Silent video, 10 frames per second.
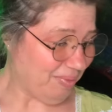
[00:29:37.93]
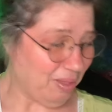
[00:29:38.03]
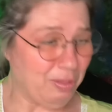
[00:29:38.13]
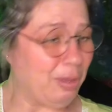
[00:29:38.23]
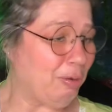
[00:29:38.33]

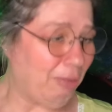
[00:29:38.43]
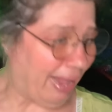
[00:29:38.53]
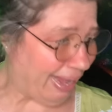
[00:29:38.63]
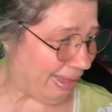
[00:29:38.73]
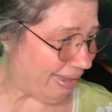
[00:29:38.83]
The little
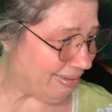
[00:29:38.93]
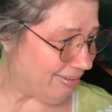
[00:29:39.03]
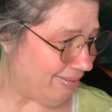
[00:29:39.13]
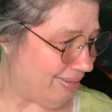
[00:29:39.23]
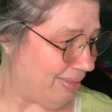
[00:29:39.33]
ant.
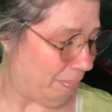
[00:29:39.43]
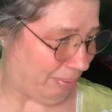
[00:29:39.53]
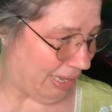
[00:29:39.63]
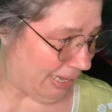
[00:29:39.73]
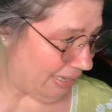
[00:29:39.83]
The
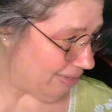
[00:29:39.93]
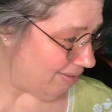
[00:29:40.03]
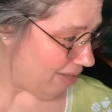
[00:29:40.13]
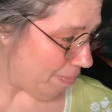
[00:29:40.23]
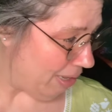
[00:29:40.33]

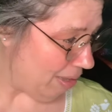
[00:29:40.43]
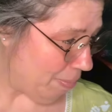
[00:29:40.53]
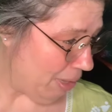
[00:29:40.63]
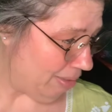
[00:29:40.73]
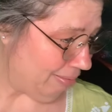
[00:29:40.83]
pins. I mean, come
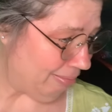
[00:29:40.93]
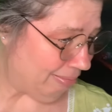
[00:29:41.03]
on.